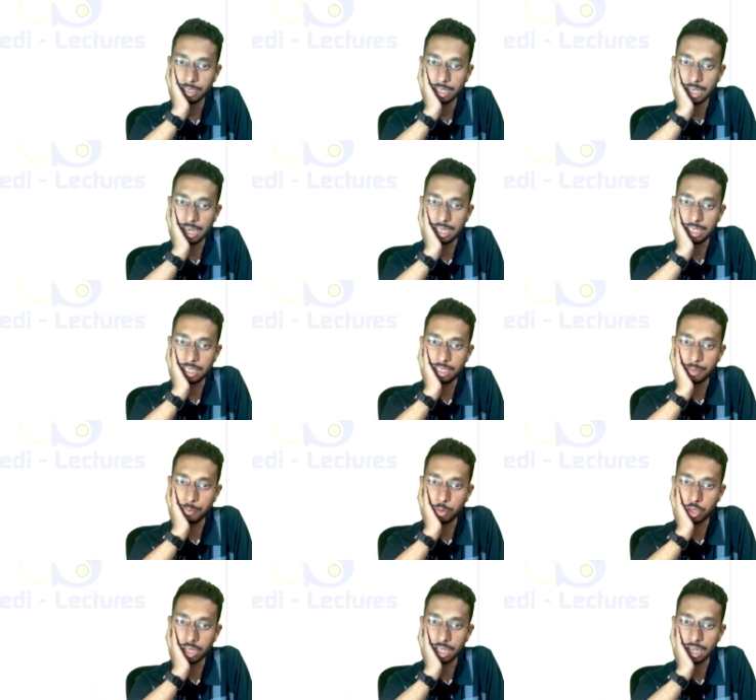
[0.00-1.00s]

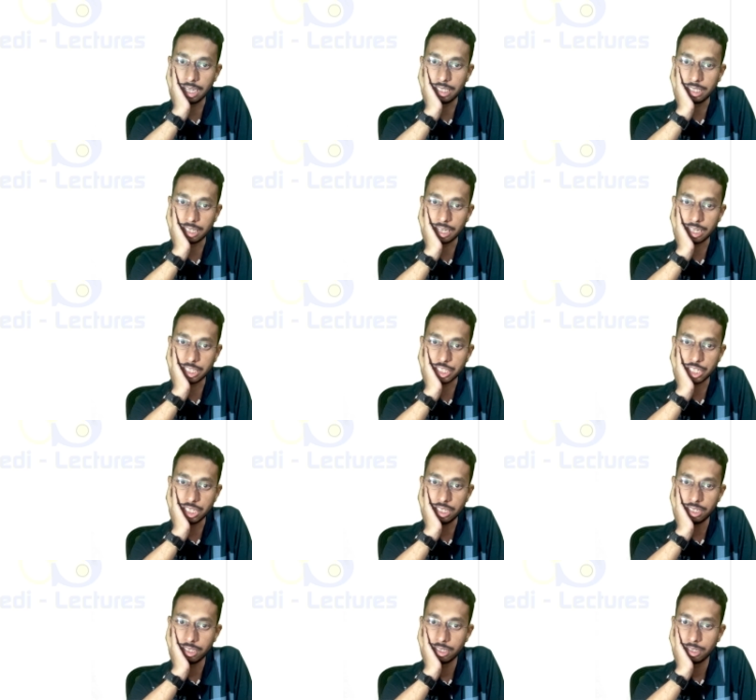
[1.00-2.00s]
antibody
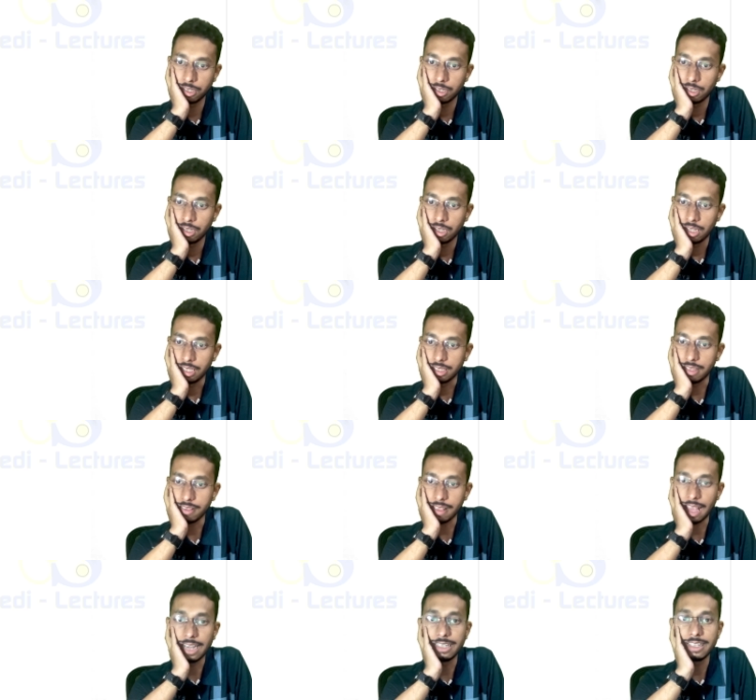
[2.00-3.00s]
interaction. This
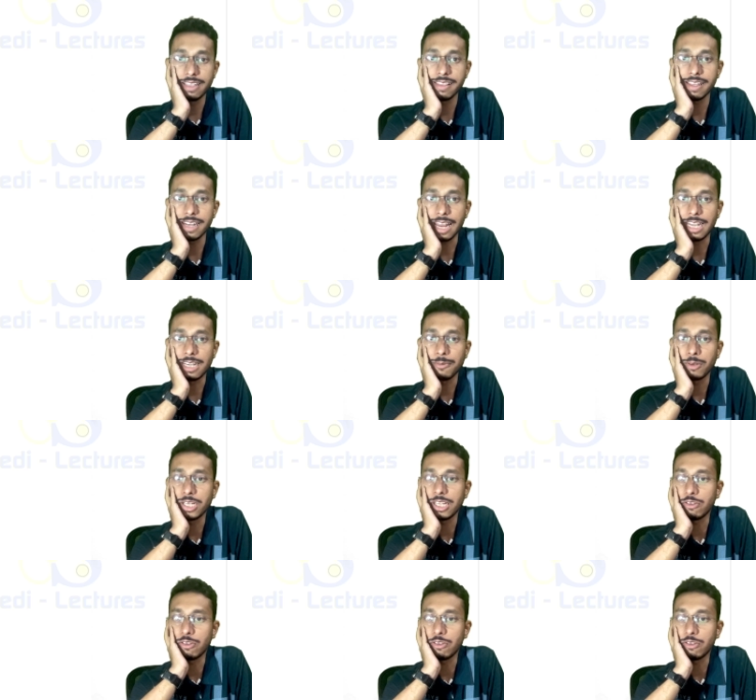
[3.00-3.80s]
antigen antibody